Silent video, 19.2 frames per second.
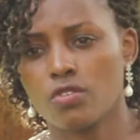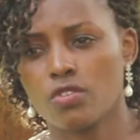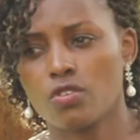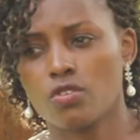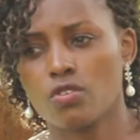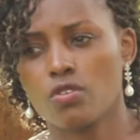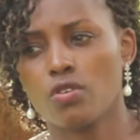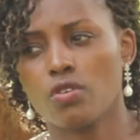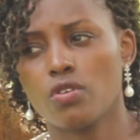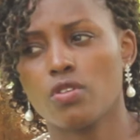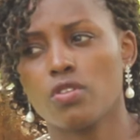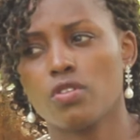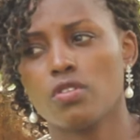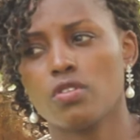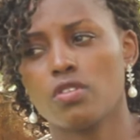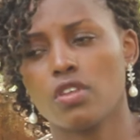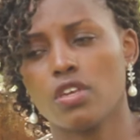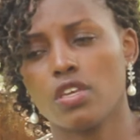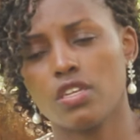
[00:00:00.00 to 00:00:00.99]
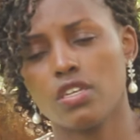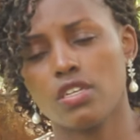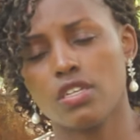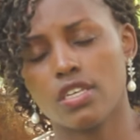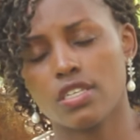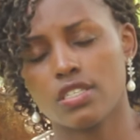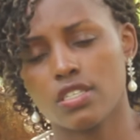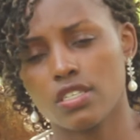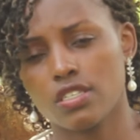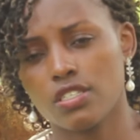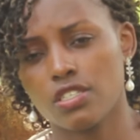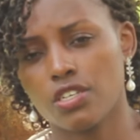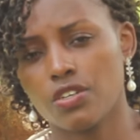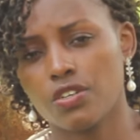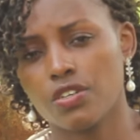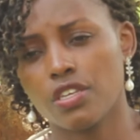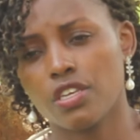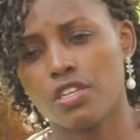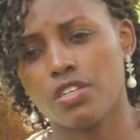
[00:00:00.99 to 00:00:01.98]
So they did the surgery,
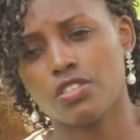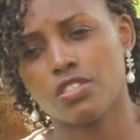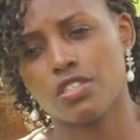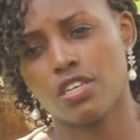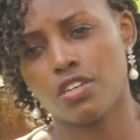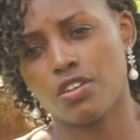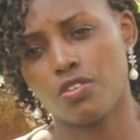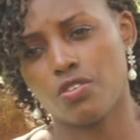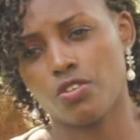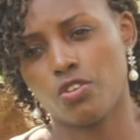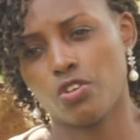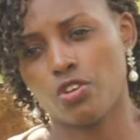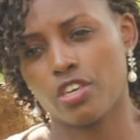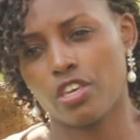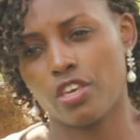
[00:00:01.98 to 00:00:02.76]
then you started on your